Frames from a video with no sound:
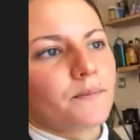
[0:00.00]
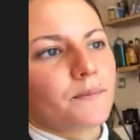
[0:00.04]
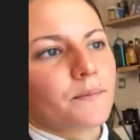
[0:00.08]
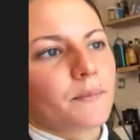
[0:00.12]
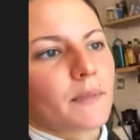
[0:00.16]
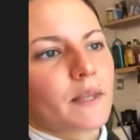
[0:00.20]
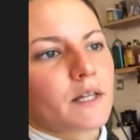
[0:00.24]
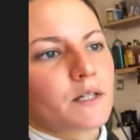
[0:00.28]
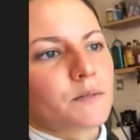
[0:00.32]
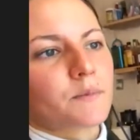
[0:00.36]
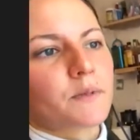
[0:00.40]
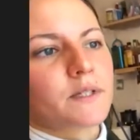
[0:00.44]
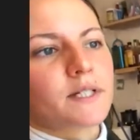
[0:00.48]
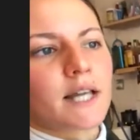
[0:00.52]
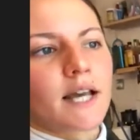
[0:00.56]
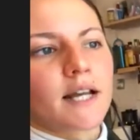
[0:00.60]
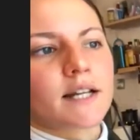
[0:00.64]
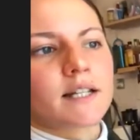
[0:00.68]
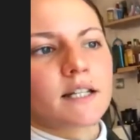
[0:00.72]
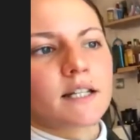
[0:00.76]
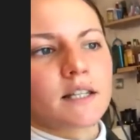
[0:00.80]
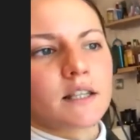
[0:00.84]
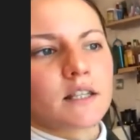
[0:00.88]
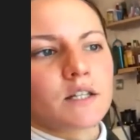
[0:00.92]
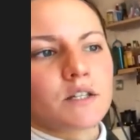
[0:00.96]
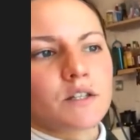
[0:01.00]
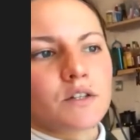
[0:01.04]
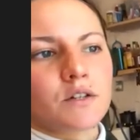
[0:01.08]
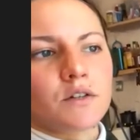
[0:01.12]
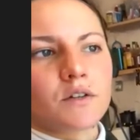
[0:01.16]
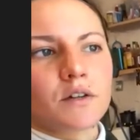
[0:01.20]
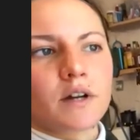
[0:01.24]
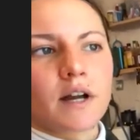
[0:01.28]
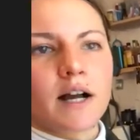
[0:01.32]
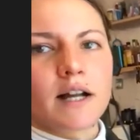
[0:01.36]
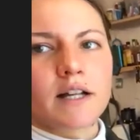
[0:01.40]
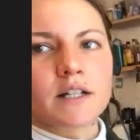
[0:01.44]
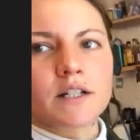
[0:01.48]
It's protecting these new
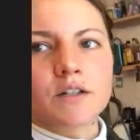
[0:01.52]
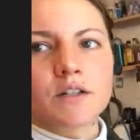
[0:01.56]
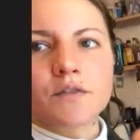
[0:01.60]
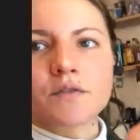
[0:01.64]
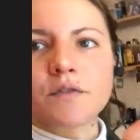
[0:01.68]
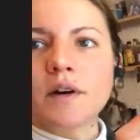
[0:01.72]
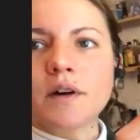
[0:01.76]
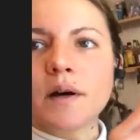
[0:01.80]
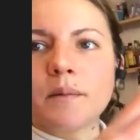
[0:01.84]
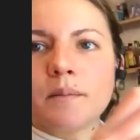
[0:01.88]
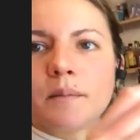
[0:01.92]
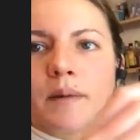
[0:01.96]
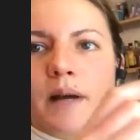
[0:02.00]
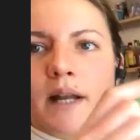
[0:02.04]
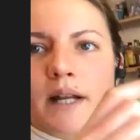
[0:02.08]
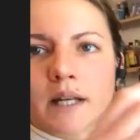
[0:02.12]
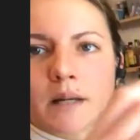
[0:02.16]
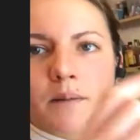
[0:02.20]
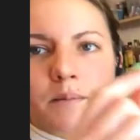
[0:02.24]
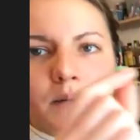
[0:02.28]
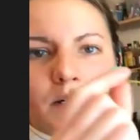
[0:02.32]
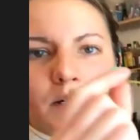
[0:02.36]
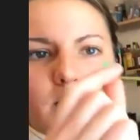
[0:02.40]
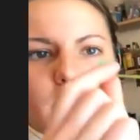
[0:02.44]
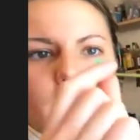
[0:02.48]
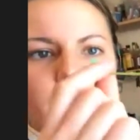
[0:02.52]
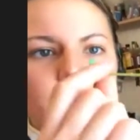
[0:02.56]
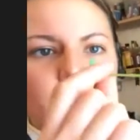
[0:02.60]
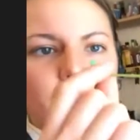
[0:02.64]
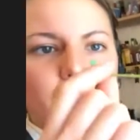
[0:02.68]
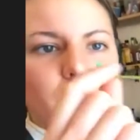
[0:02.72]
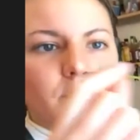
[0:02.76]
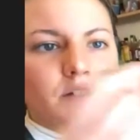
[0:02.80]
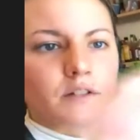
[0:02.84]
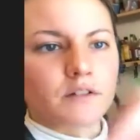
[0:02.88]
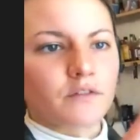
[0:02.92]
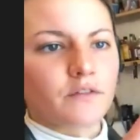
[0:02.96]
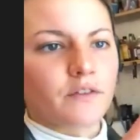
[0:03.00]
cuts from any
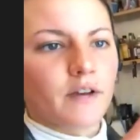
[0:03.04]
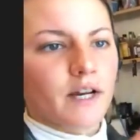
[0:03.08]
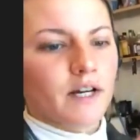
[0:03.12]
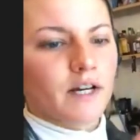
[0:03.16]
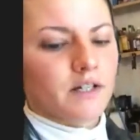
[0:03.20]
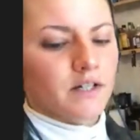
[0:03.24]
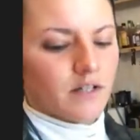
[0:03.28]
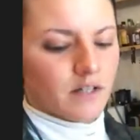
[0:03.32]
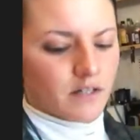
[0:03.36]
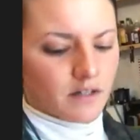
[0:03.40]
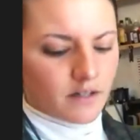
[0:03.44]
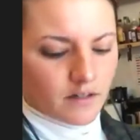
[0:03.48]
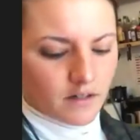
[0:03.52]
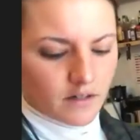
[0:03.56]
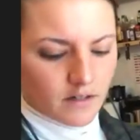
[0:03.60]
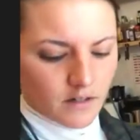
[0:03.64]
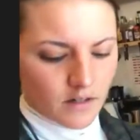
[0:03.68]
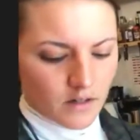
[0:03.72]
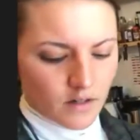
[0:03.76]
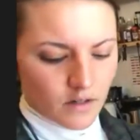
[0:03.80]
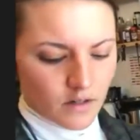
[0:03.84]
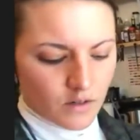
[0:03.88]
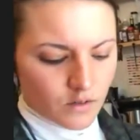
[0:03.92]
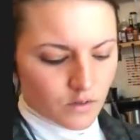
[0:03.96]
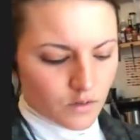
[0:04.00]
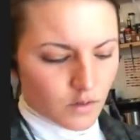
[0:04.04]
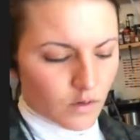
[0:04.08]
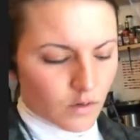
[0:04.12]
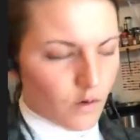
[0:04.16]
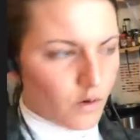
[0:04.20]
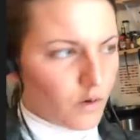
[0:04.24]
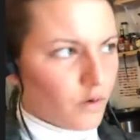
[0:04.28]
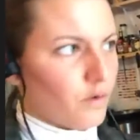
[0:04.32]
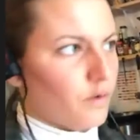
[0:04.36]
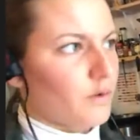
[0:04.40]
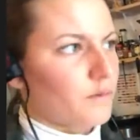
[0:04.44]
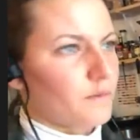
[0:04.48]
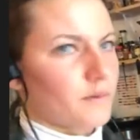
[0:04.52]
potential infection.
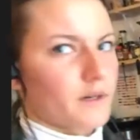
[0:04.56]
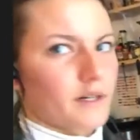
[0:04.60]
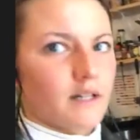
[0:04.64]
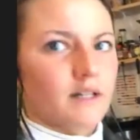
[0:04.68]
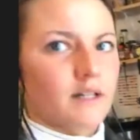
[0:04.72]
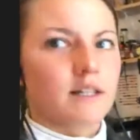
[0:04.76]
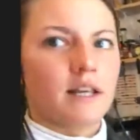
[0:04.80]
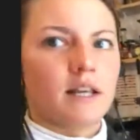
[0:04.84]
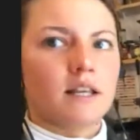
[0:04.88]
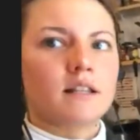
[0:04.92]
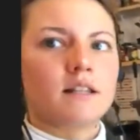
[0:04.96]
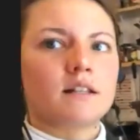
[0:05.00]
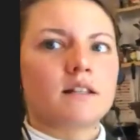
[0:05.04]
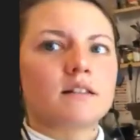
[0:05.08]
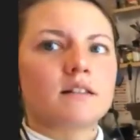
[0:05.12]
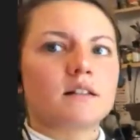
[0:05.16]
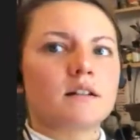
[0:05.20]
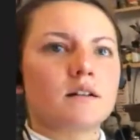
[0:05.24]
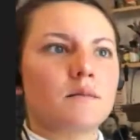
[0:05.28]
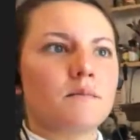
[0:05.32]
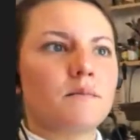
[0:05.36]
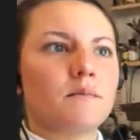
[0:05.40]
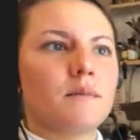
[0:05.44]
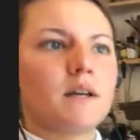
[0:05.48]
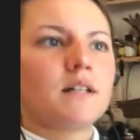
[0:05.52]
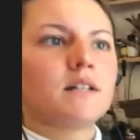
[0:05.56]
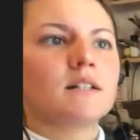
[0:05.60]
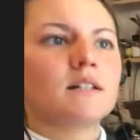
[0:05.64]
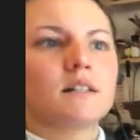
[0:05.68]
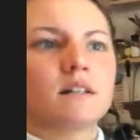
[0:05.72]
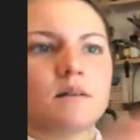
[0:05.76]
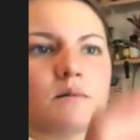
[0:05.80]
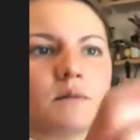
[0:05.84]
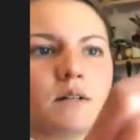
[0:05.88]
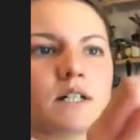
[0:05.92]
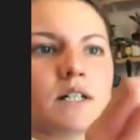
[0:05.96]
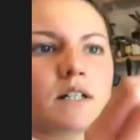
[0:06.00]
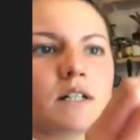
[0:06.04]
So I'm going to take this little mint.
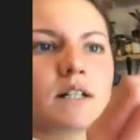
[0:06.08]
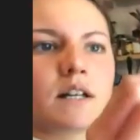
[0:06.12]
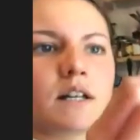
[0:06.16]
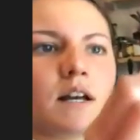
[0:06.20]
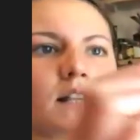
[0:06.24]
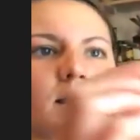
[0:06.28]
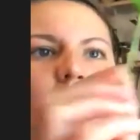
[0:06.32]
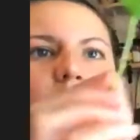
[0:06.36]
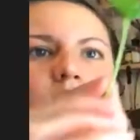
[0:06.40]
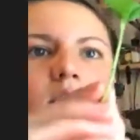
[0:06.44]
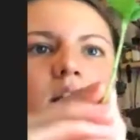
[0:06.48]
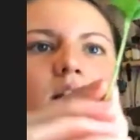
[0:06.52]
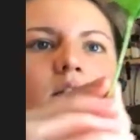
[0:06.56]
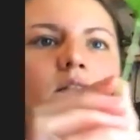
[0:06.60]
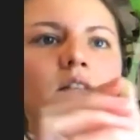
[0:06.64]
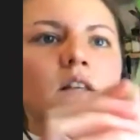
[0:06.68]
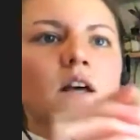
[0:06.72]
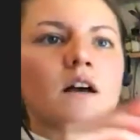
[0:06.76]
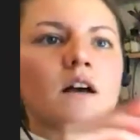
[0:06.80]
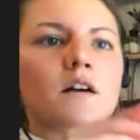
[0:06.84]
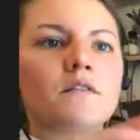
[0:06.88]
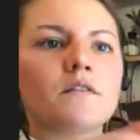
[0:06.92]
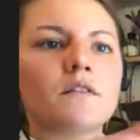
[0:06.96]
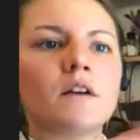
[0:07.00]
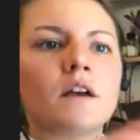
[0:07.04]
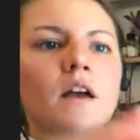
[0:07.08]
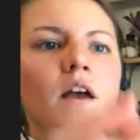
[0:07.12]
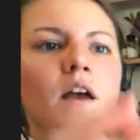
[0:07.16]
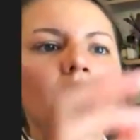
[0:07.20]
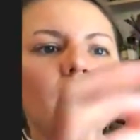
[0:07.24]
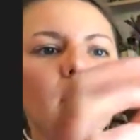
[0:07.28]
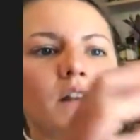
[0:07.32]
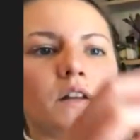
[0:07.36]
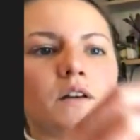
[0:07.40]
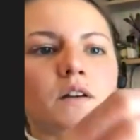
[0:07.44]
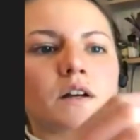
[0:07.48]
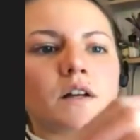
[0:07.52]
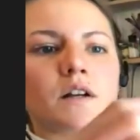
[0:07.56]
We just cut the leaves off.
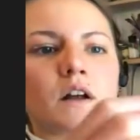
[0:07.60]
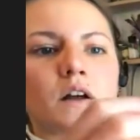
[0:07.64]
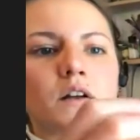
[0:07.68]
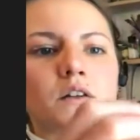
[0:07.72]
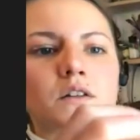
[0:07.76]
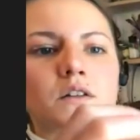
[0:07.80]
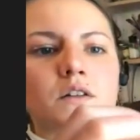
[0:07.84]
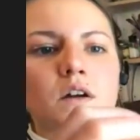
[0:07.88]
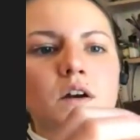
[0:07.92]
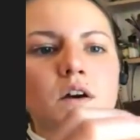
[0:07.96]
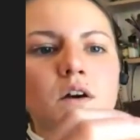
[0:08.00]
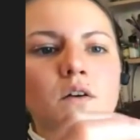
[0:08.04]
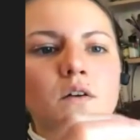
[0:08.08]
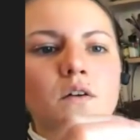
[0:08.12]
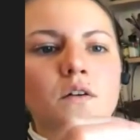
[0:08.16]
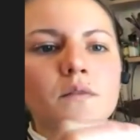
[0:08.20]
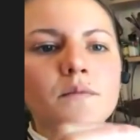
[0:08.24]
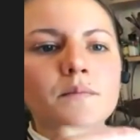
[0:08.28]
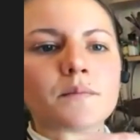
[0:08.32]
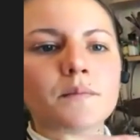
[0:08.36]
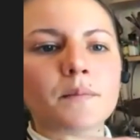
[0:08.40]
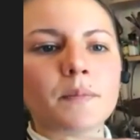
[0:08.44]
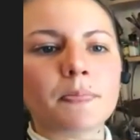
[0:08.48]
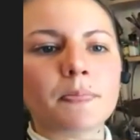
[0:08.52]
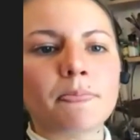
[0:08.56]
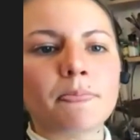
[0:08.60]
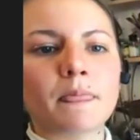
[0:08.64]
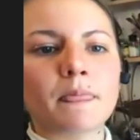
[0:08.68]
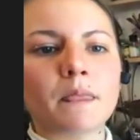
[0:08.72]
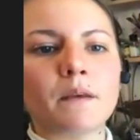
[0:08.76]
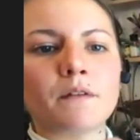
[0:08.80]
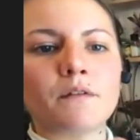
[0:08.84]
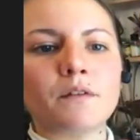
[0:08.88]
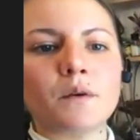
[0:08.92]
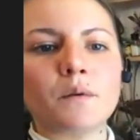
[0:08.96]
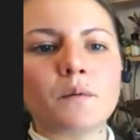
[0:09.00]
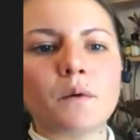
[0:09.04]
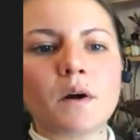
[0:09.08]
You can also,
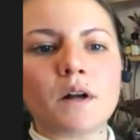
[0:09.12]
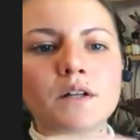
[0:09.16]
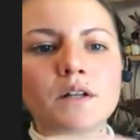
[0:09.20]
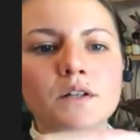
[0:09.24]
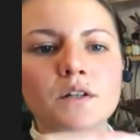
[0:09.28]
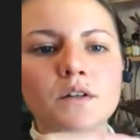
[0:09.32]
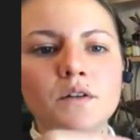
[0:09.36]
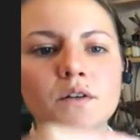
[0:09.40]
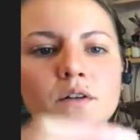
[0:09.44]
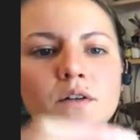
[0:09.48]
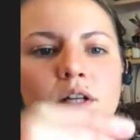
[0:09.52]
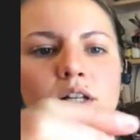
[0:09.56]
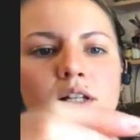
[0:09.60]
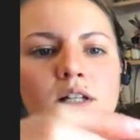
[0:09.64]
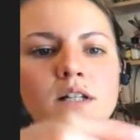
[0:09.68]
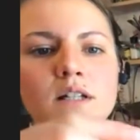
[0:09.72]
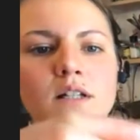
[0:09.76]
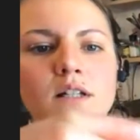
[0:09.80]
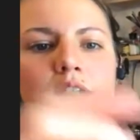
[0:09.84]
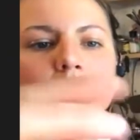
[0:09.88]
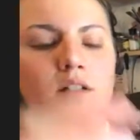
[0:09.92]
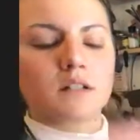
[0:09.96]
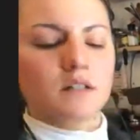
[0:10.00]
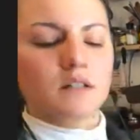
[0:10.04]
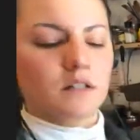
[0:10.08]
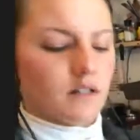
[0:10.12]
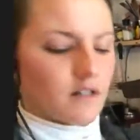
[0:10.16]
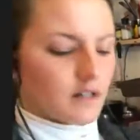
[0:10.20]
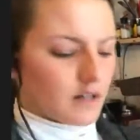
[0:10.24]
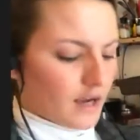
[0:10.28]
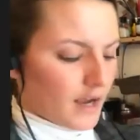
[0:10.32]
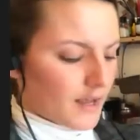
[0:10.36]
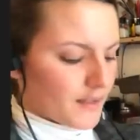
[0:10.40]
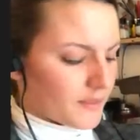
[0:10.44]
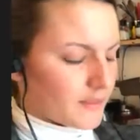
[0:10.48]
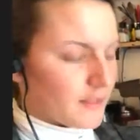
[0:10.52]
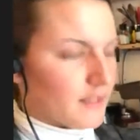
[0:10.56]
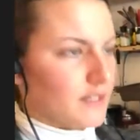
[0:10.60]
if you want to, you can
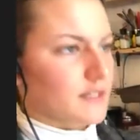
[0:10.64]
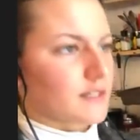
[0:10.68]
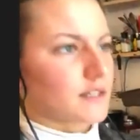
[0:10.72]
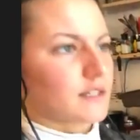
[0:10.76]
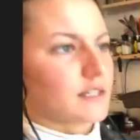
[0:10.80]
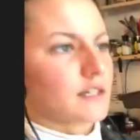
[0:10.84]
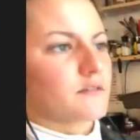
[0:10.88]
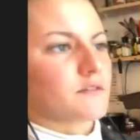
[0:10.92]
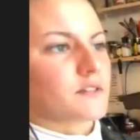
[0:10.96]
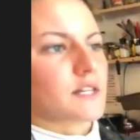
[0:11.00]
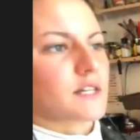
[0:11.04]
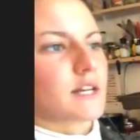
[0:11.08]
cut these leaves in